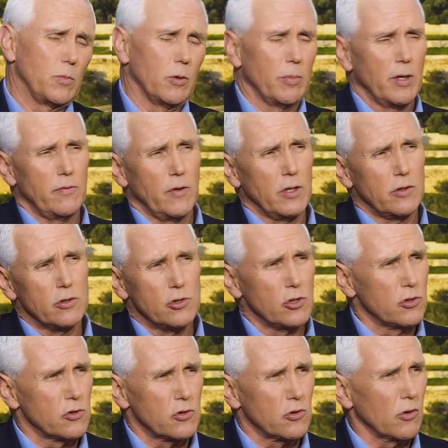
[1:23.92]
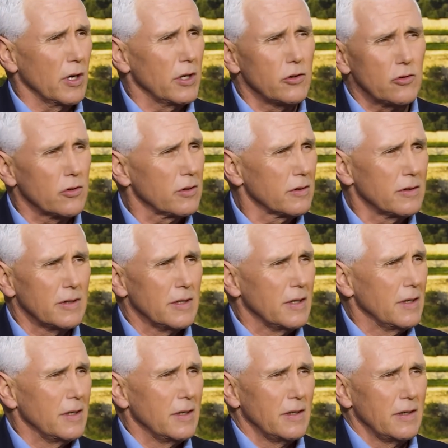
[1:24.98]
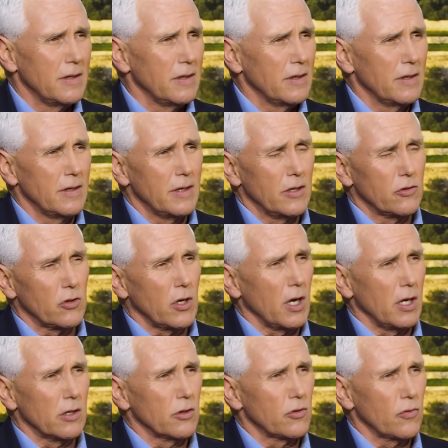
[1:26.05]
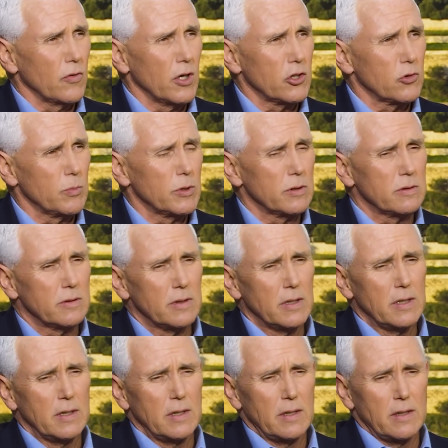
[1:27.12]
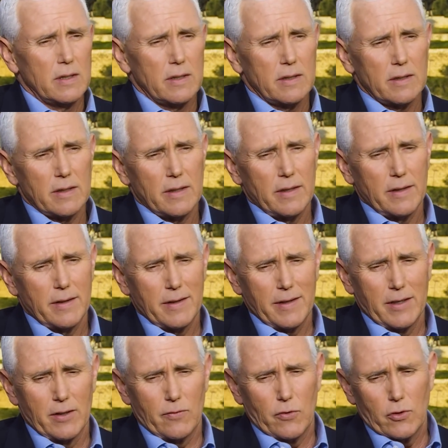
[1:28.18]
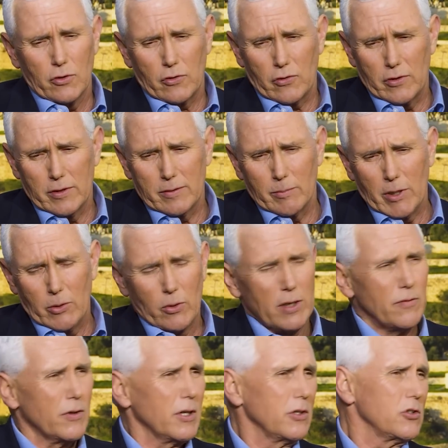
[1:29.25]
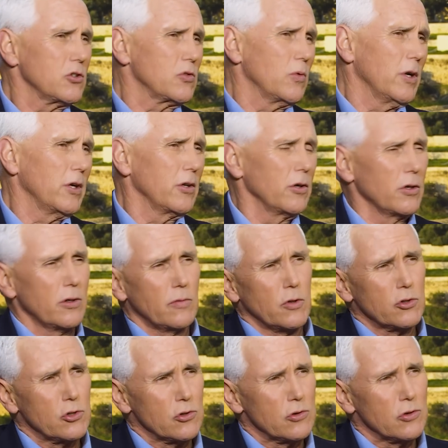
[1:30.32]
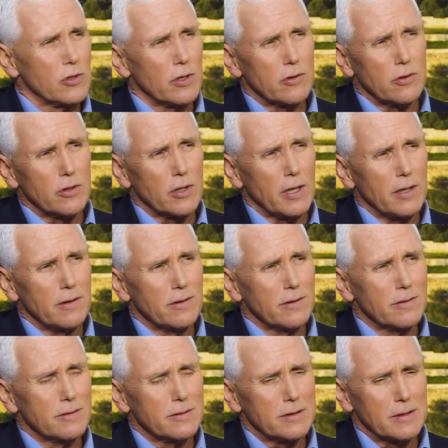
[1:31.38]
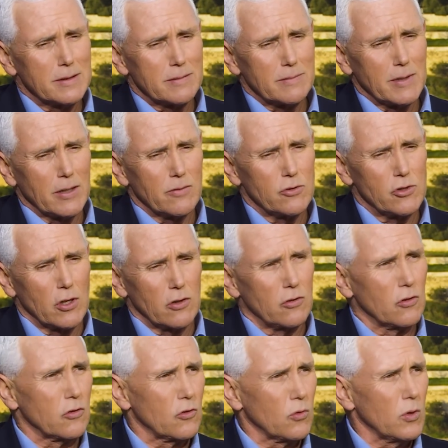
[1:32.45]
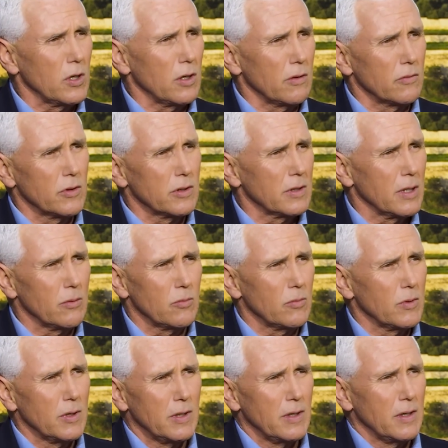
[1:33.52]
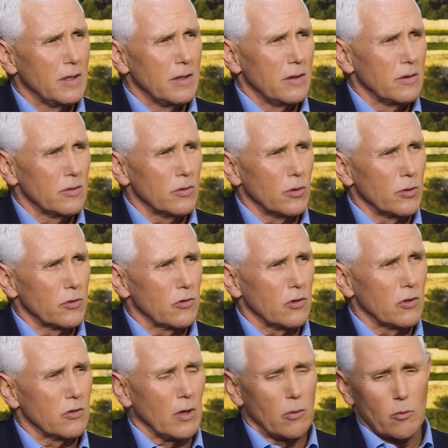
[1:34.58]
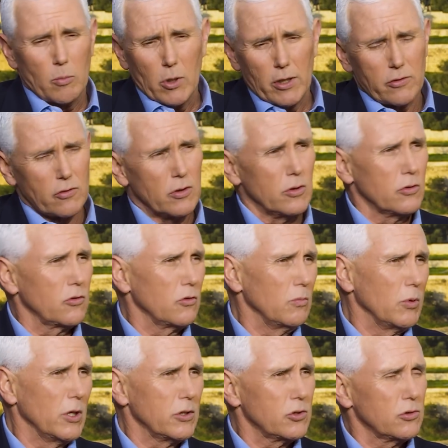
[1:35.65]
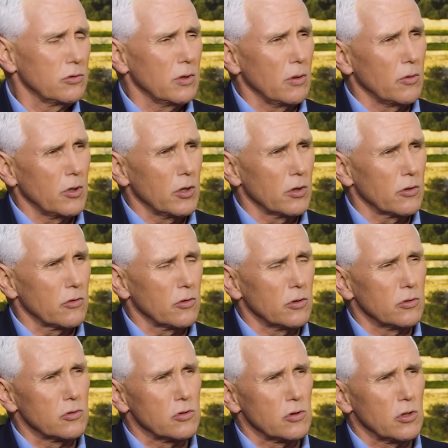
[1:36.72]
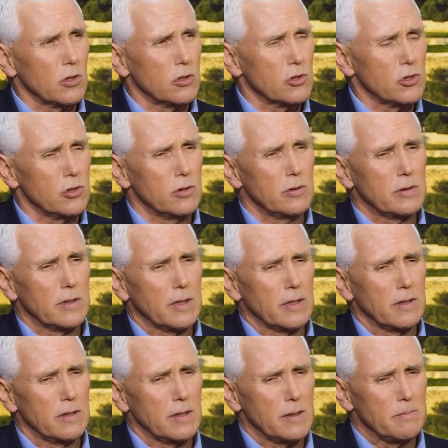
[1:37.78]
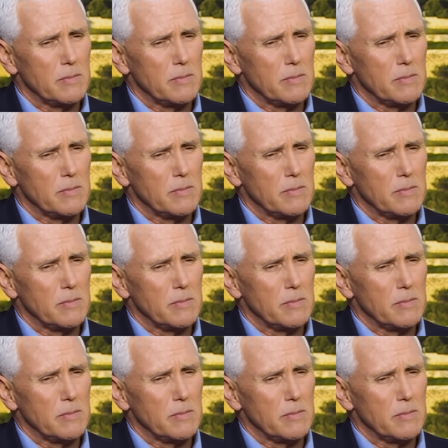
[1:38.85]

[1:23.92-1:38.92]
to put my faith in Jesus Christ as a college freshman, and a verse that my wife and I just read in our devotions the other day, out of Genesis 12. And the Lord says, "I will bless those who bless you, I will curse those who curse you." And